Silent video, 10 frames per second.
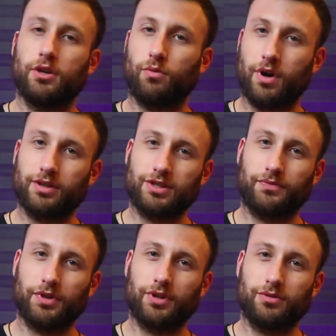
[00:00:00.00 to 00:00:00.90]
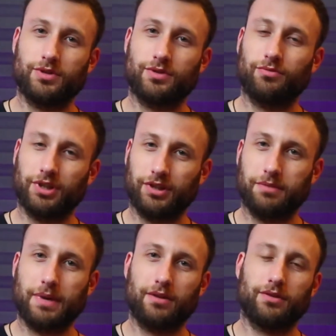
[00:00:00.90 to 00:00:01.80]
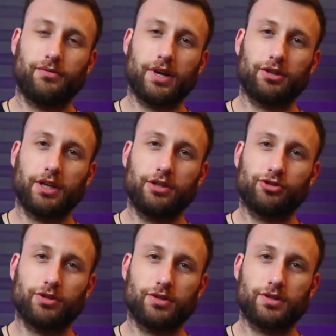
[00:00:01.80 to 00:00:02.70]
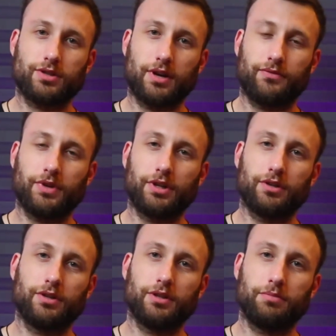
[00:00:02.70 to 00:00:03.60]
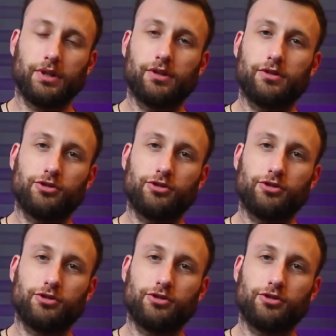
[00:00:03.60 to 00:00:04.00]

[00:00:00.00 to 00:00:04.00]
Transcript: while this video is really about the variations, I figured it'd be good